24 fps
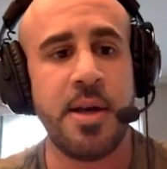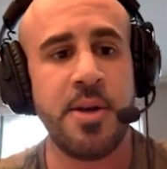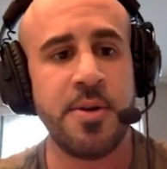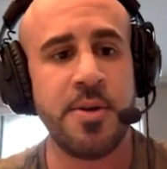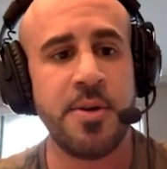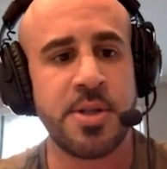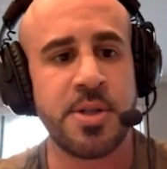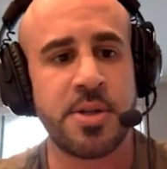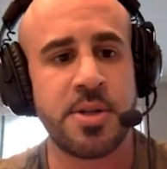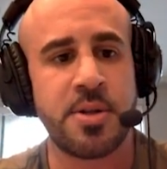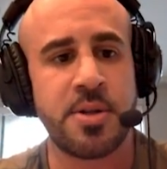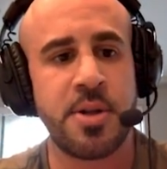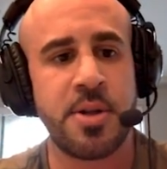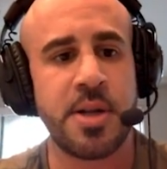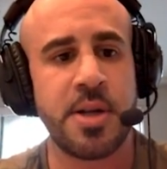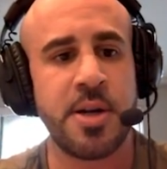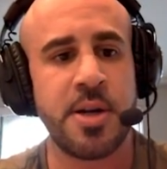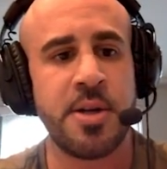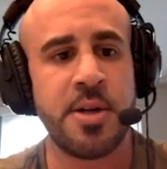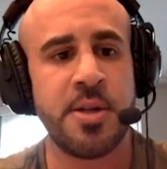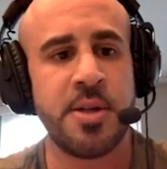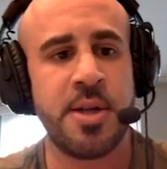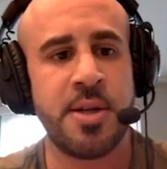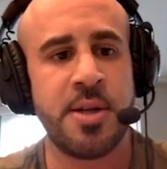you'll just click
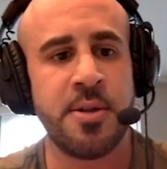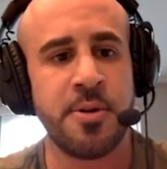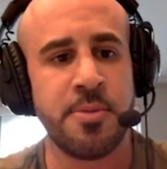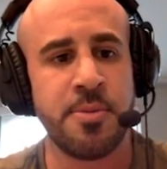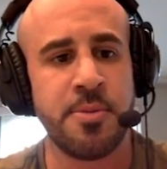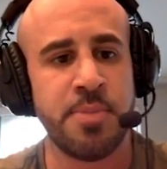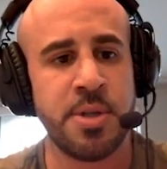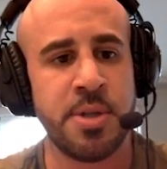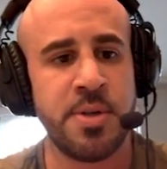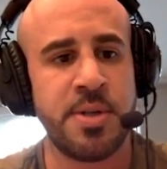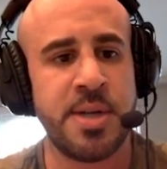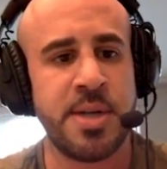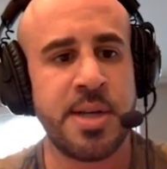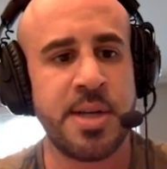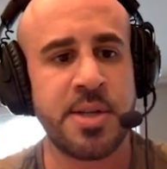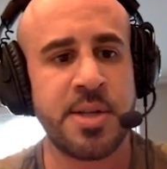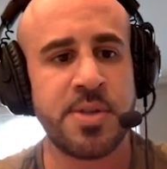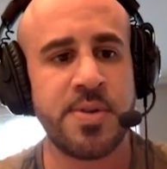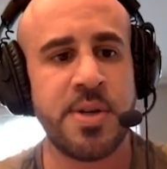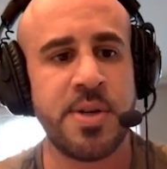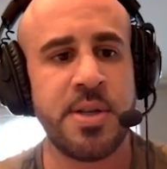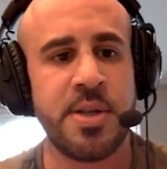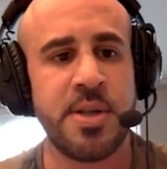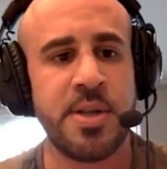on that little blue
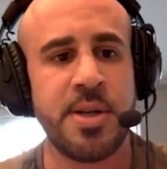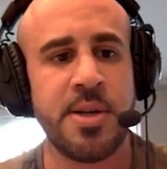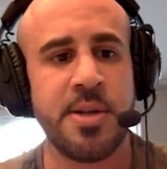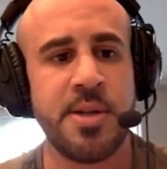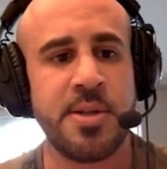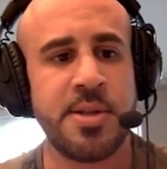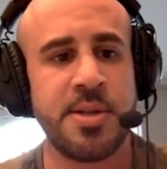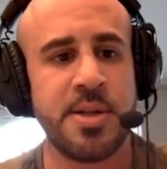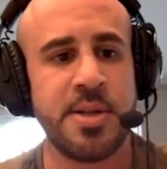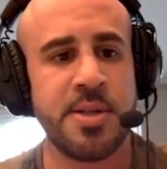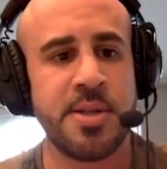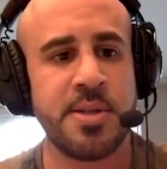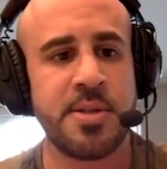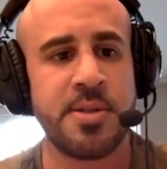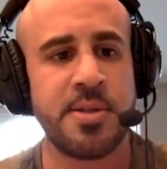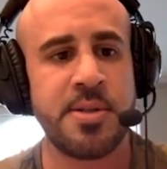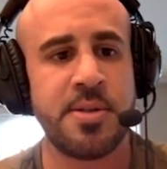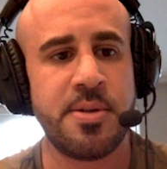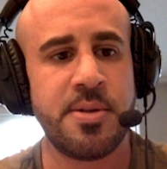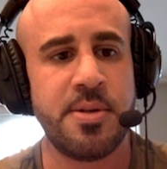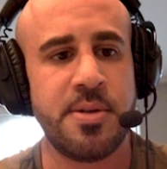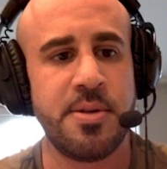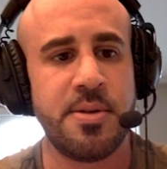text right there that says